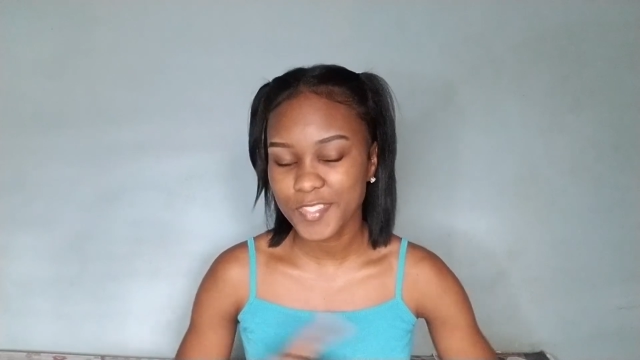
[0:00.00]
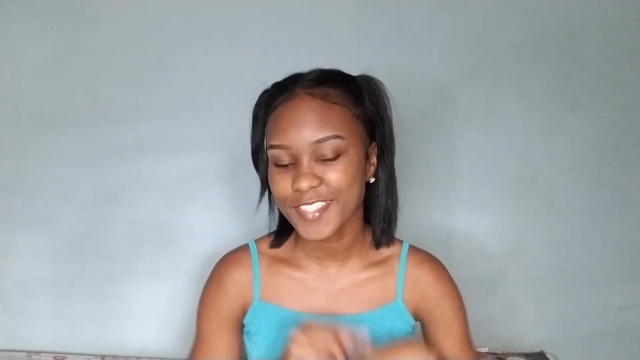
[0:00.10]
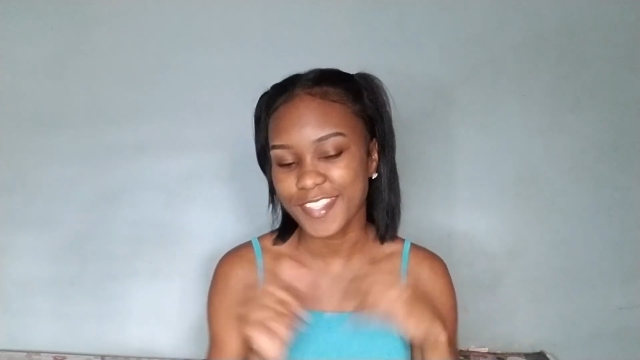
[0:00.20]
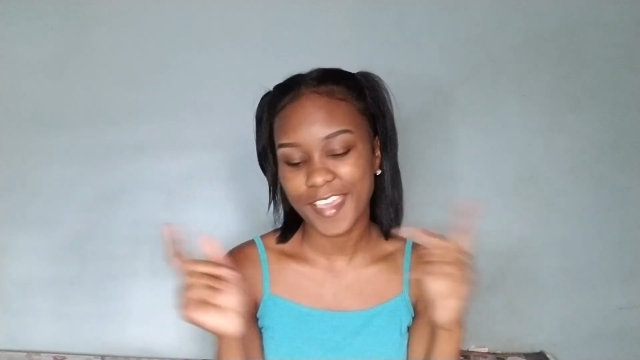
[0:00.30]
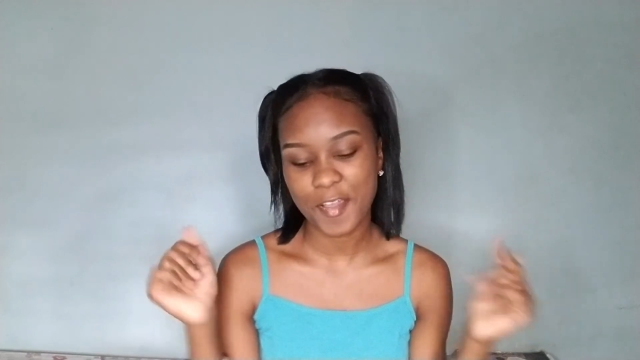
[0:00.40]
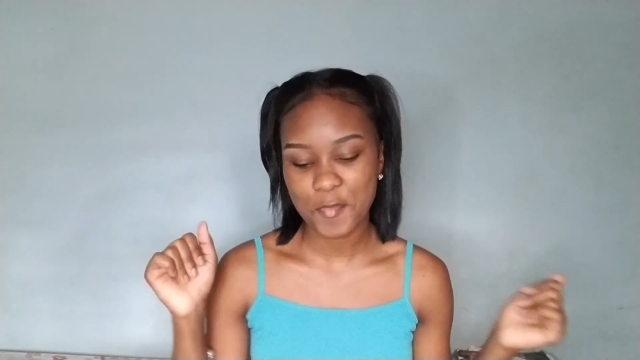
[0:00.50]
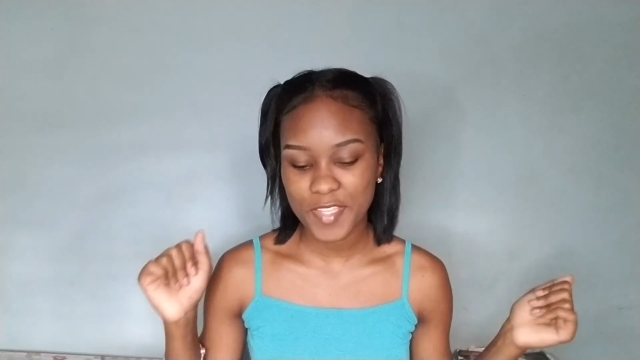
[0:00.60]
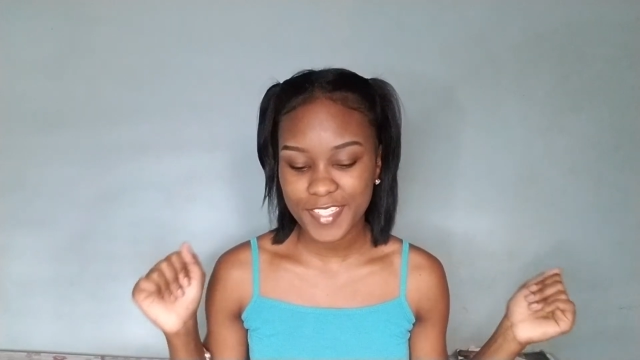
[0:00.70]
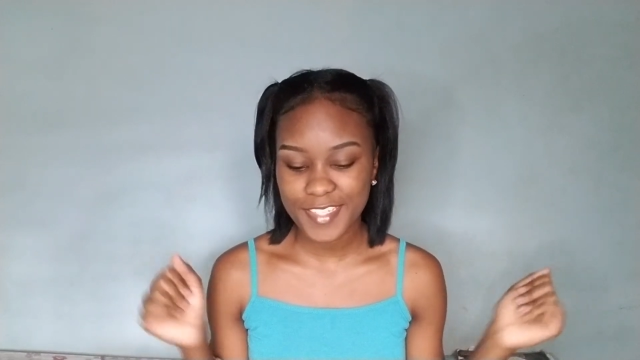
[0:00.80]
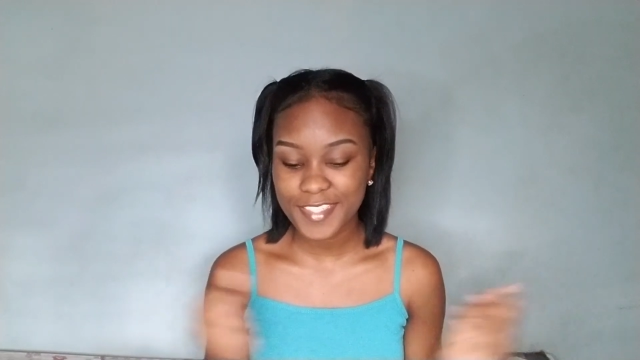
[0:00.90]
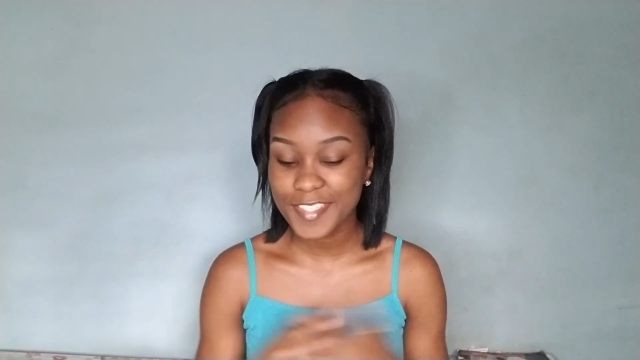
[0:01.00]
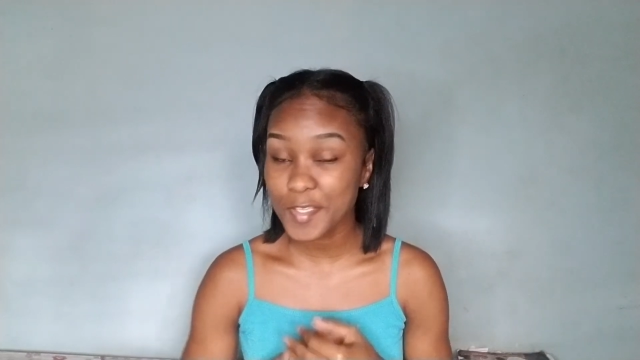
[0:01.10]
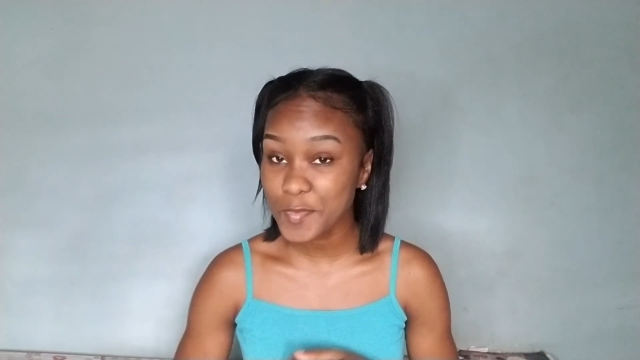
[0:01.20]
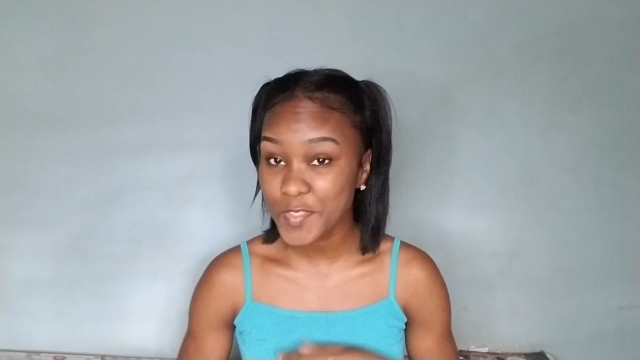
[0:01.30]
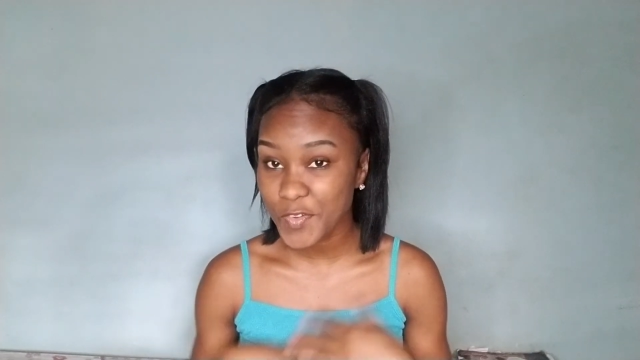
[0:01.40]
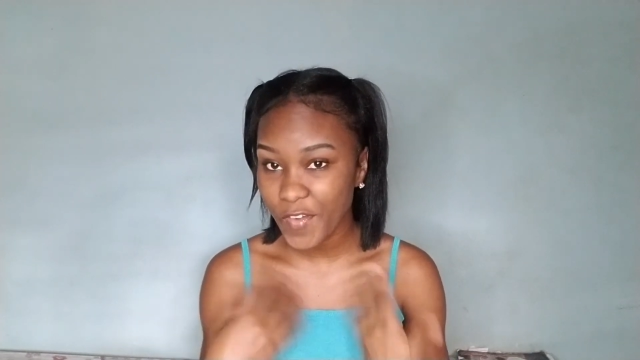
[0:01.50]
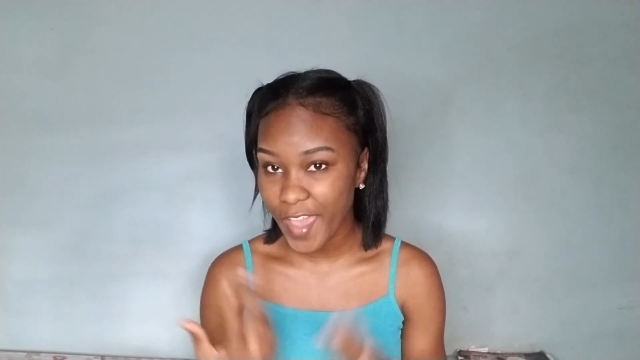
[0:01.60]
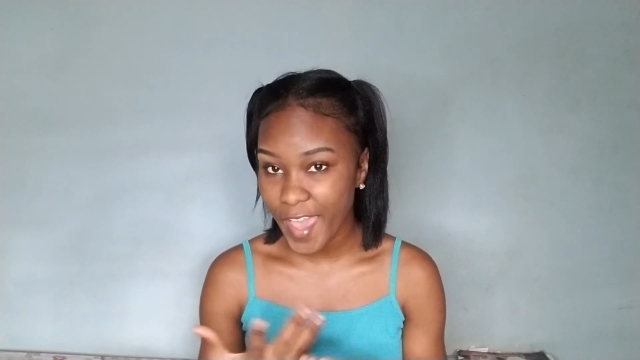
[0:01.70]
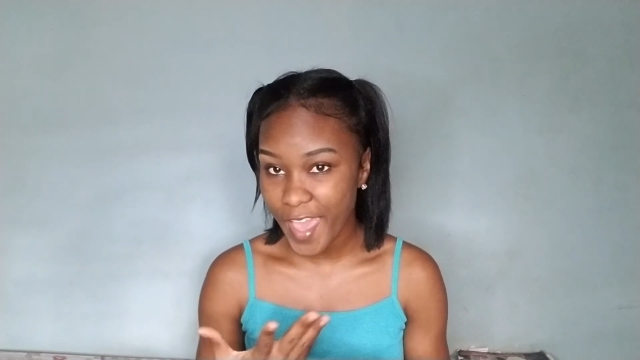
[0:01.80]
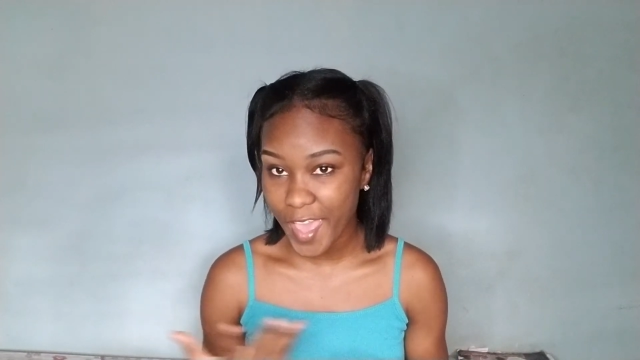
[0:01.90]
please like, comment, and
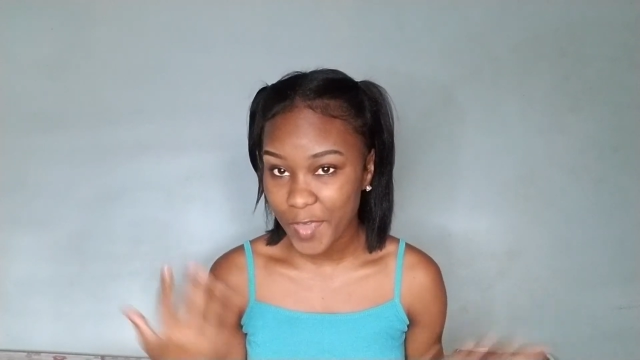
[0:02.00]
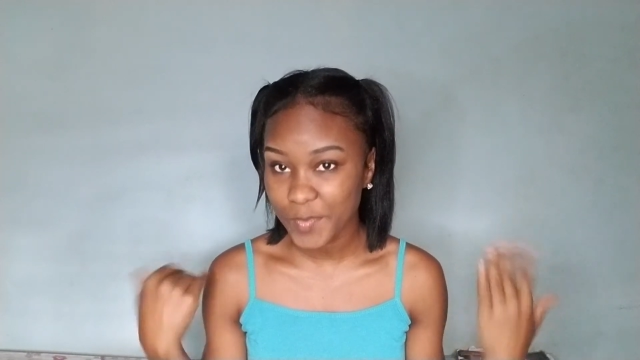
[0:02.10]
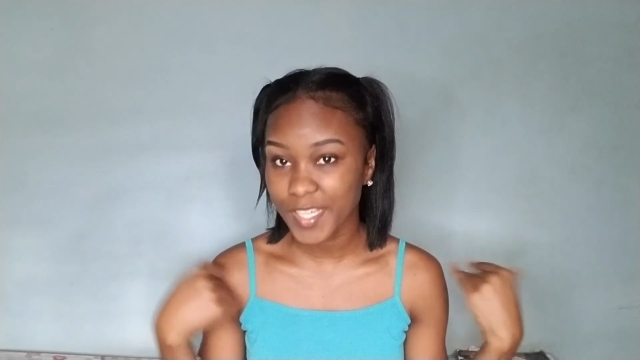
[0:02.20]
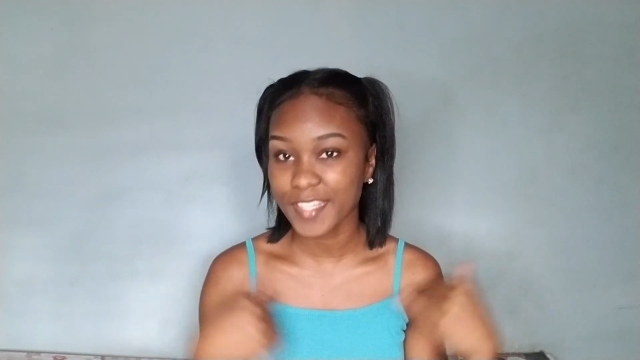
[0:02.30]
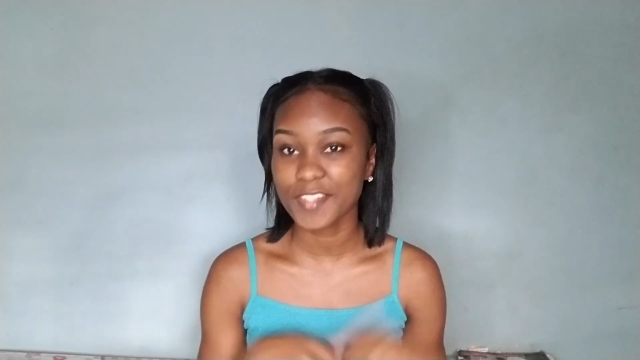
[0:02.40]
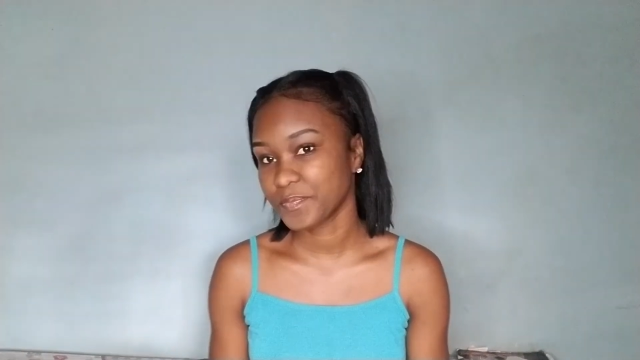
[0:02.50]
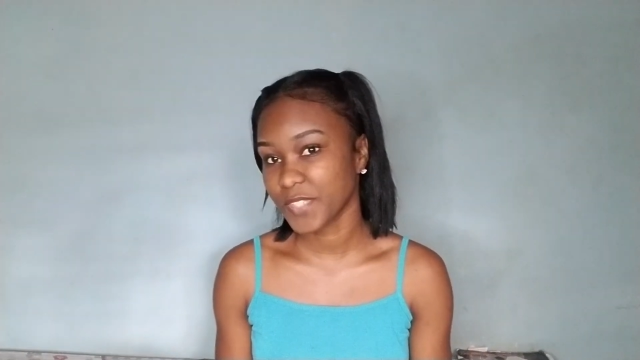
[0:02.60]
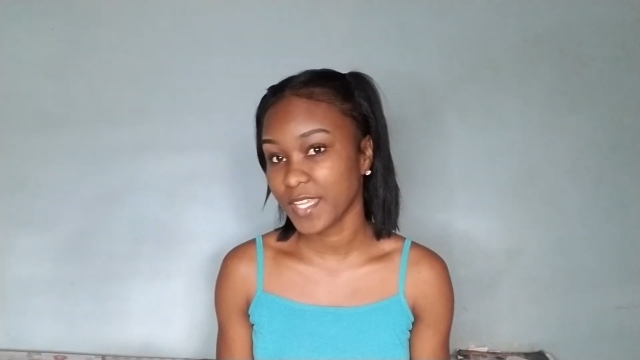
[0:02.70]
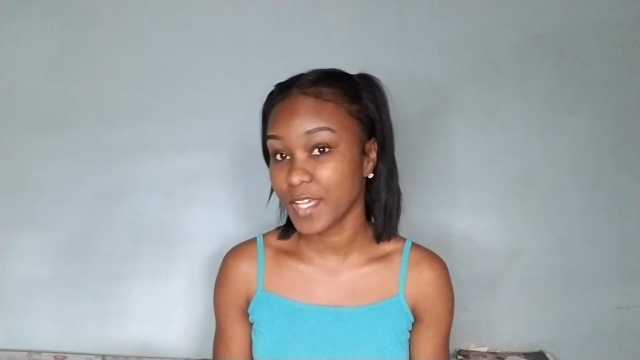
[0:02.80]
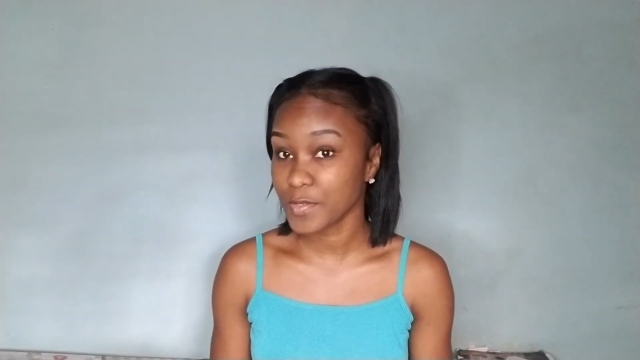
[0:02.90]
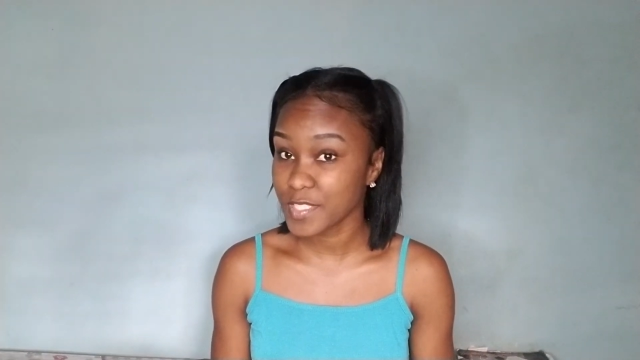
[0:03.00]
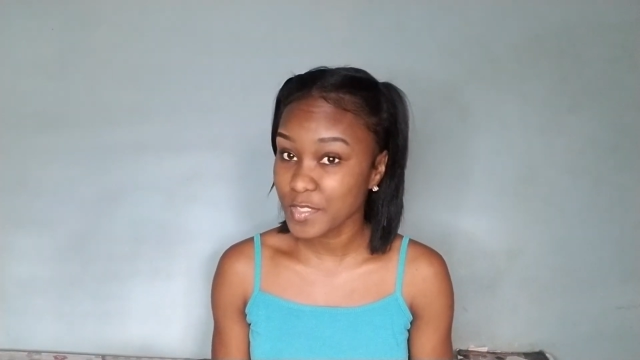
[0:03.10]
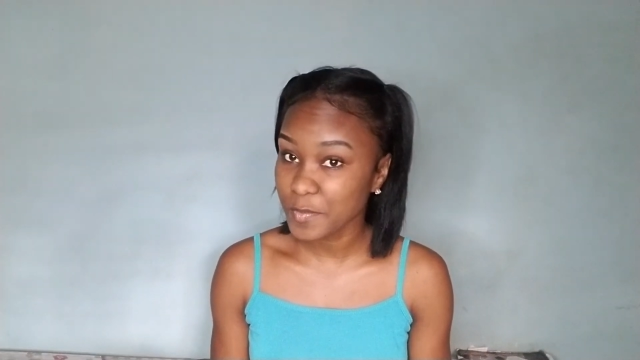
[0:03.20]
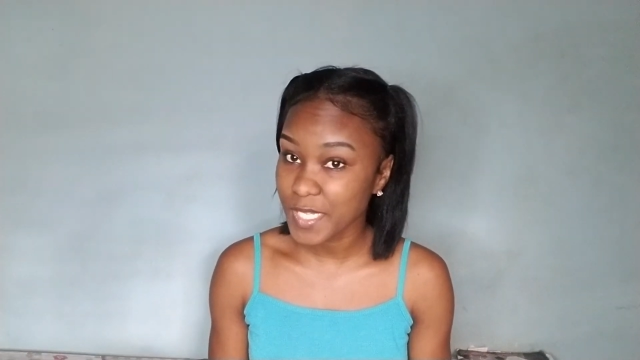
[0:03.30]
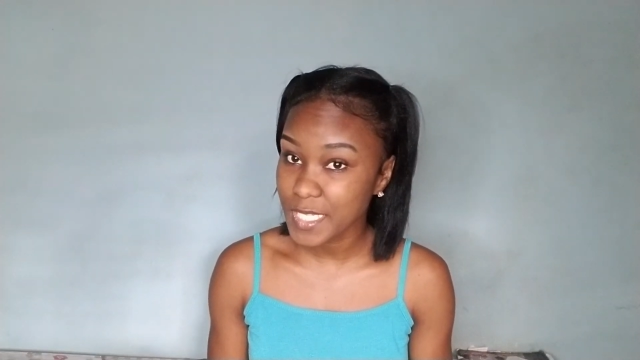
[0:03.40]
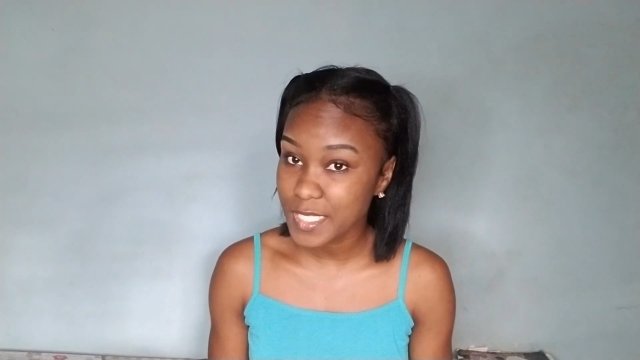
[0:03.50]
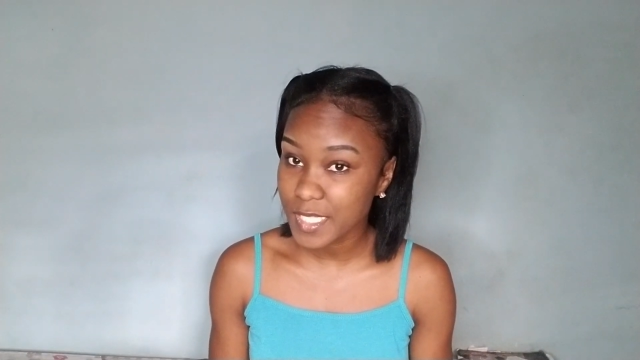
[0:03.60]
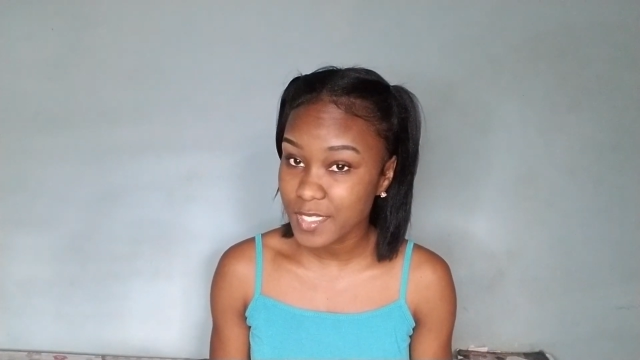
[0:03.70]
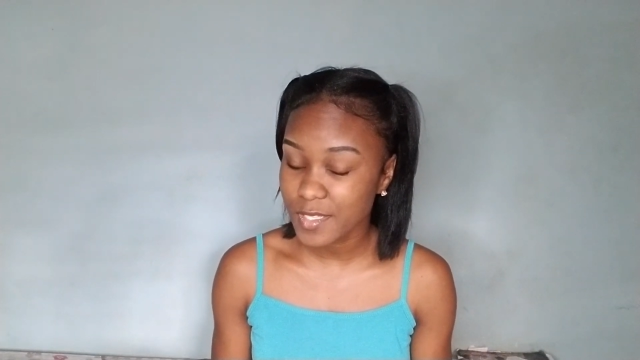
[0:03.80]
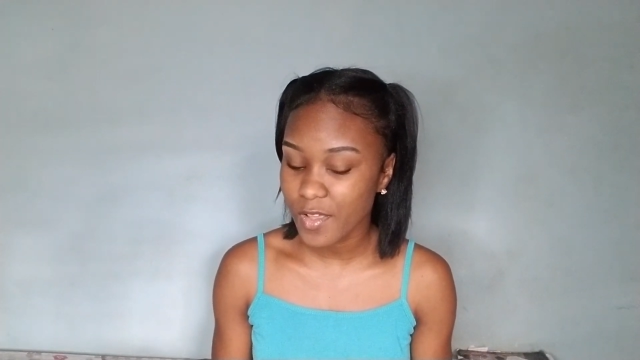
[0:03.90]
subscribe, and I'll see you in the next
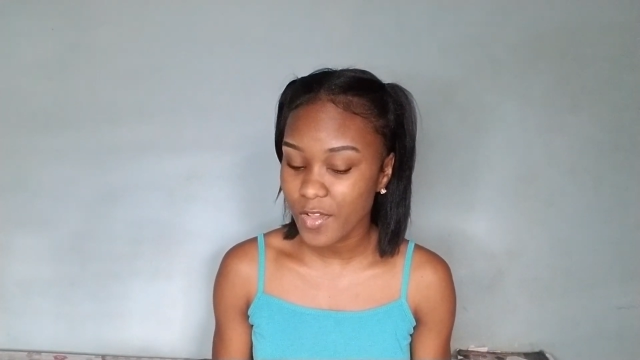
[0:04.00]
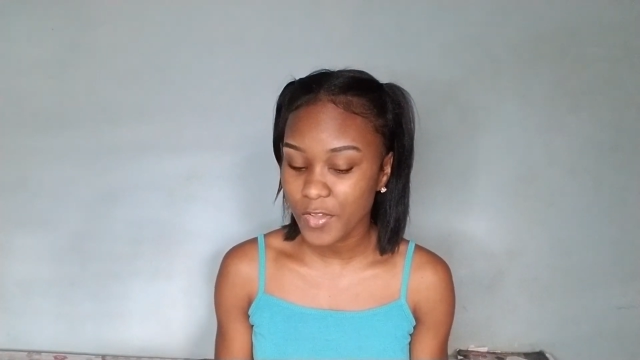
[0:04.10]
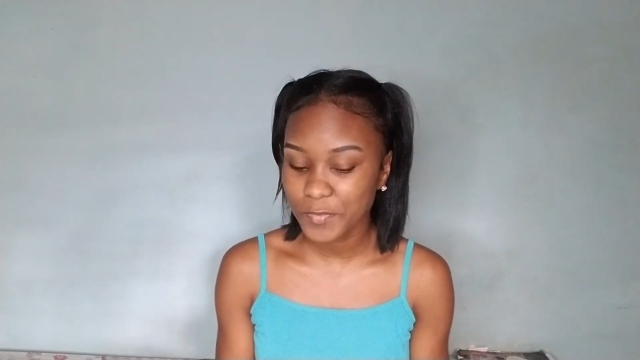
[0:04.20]
TikTok